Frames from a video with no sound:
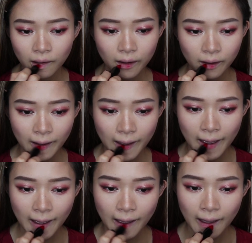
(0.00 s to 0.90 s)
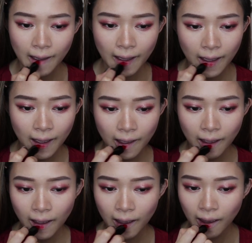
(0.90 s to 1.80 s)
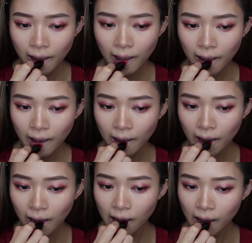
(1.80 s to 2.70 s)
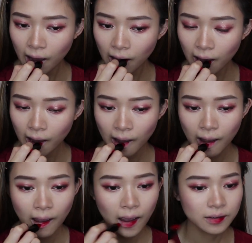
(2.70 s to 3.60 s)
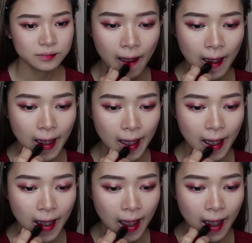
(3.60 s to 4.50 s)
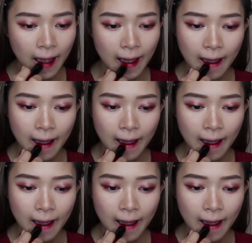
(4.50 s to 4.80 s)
(silence)